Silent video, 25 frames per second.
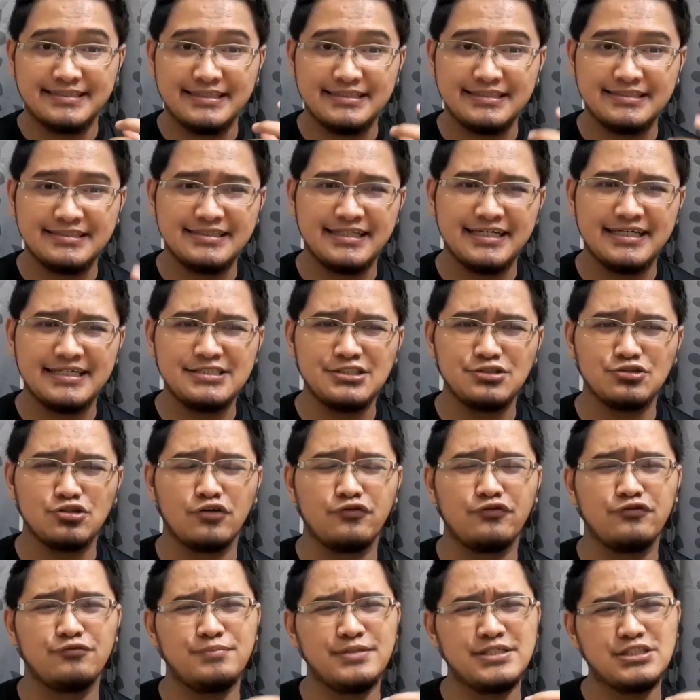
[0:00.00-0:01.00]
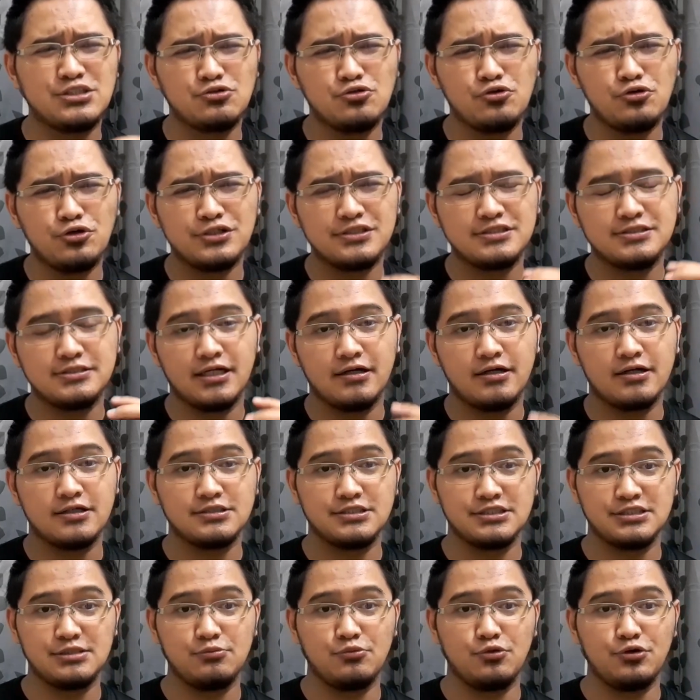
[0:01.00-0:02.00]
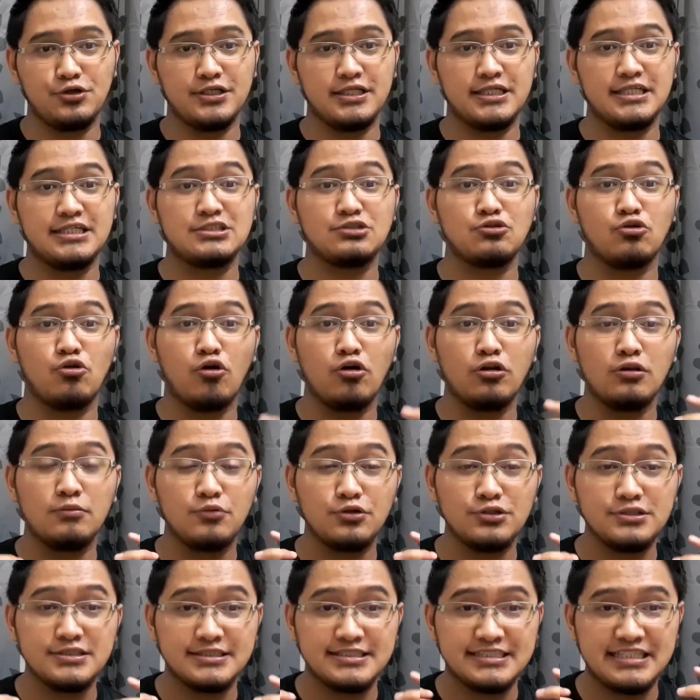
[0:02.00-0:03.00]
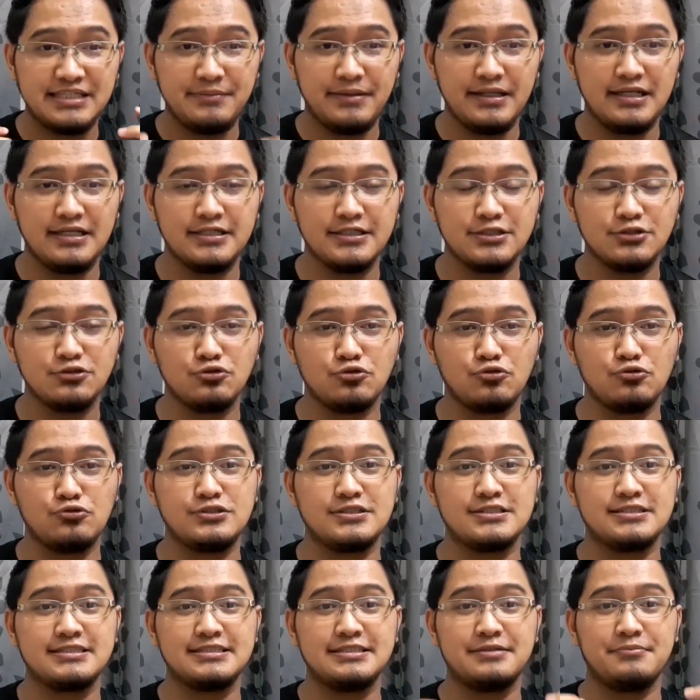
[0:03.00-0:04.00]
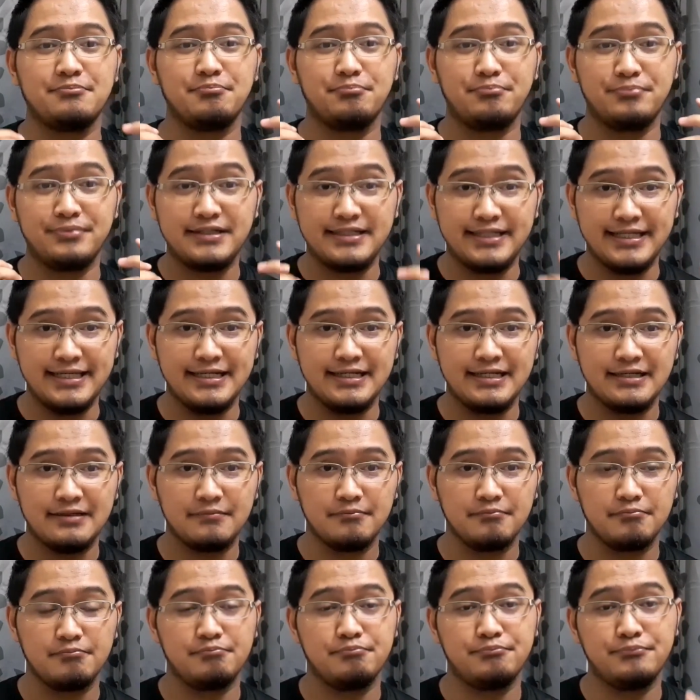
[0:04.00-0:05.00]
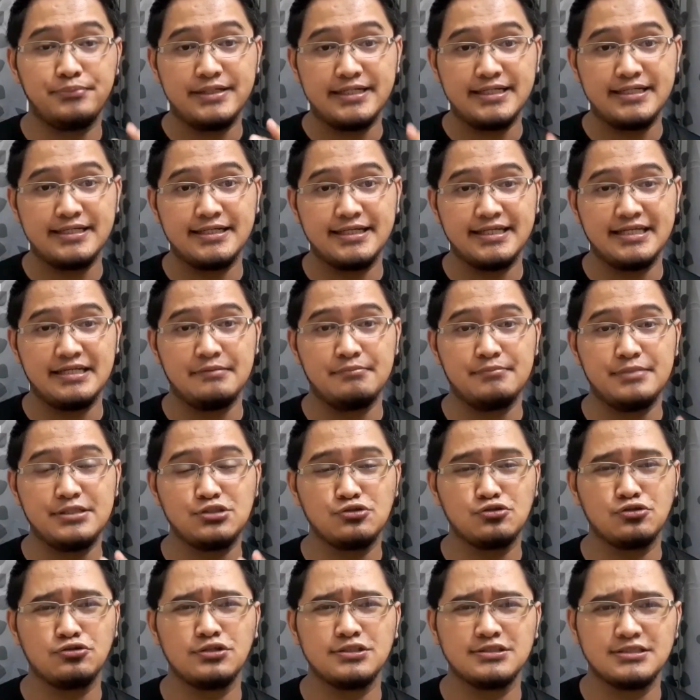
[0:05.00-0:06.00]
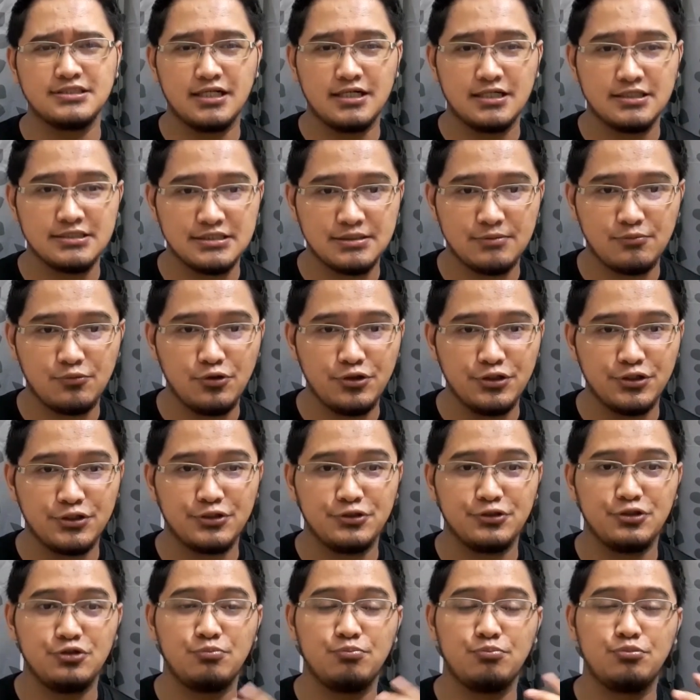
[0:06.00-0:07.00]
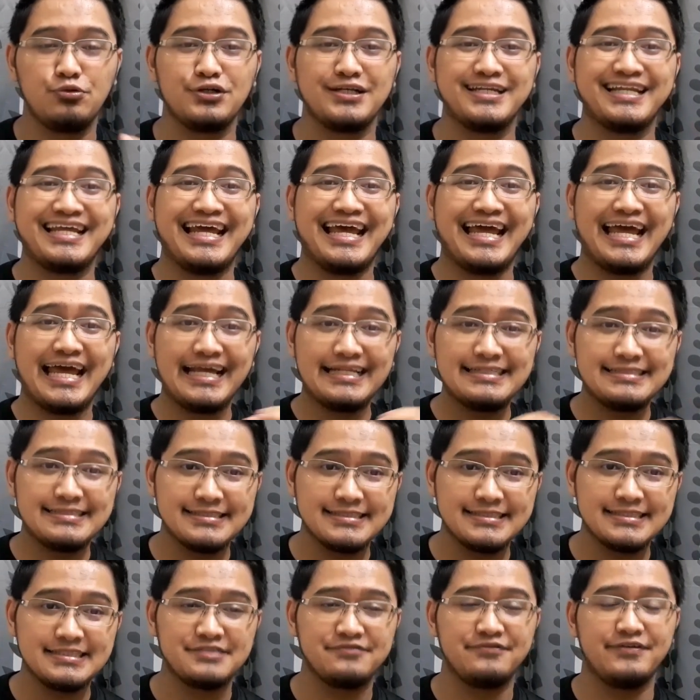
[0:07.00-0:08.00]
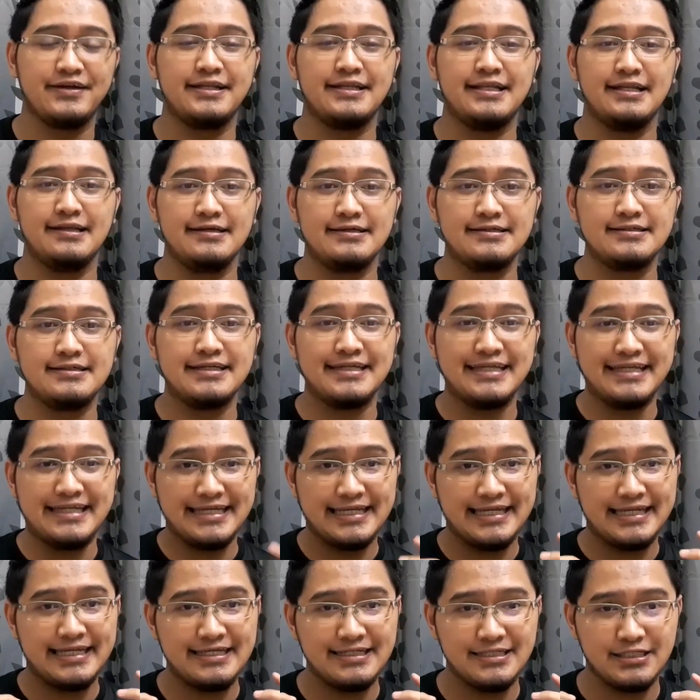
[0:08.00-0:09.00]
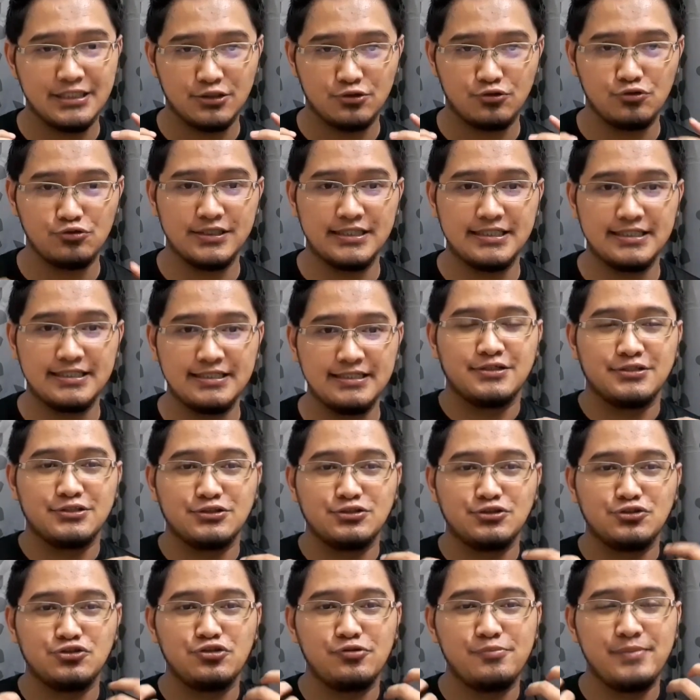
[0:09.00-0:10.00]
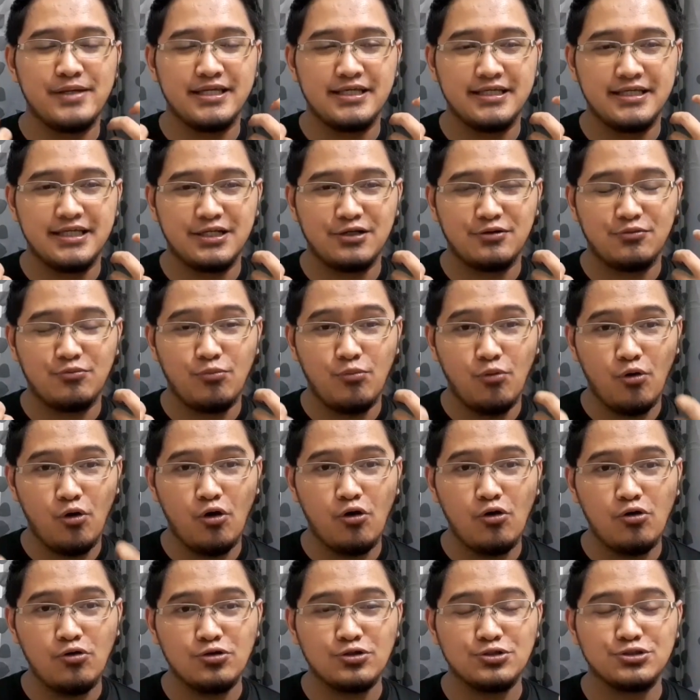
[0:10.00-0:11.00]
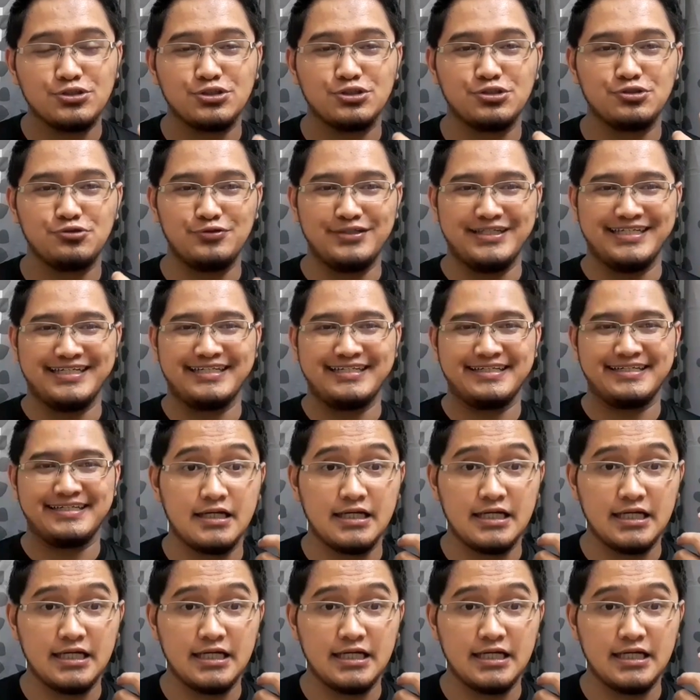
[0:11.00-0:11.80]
The taste of biskut sarang semut is almost similar to semperit, but in biskut sarang semut, you put essence vanilla in the cookie to make it more sweet.